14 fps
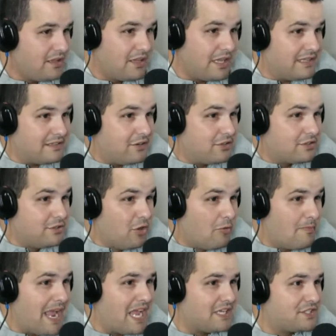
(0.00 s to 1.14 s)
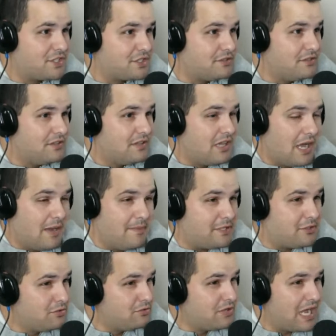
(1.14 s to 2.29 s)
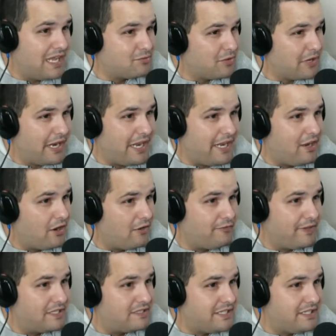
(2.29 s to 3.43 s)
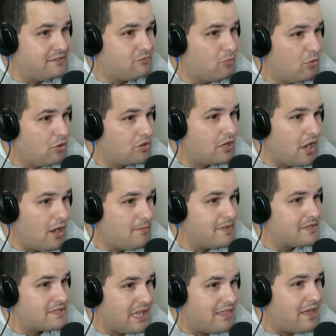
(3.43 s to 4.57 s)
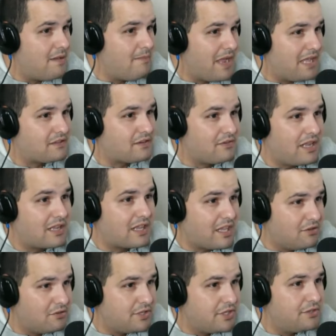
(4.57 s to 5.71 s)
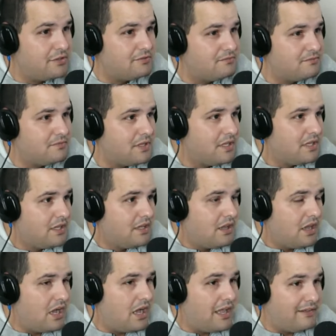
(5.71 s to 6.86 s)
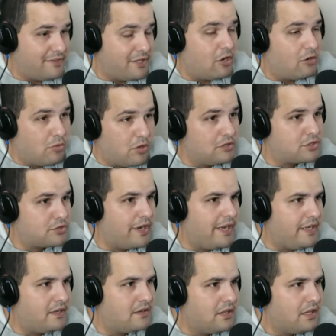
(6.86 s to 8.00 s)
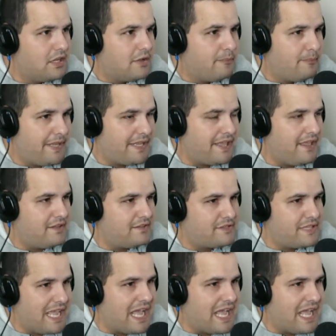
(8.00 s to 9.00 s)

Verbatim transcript: eh, there's no match. I mean, two guys with an AR 15 will come inside that bathroom and kill you uh, if they are well trained because they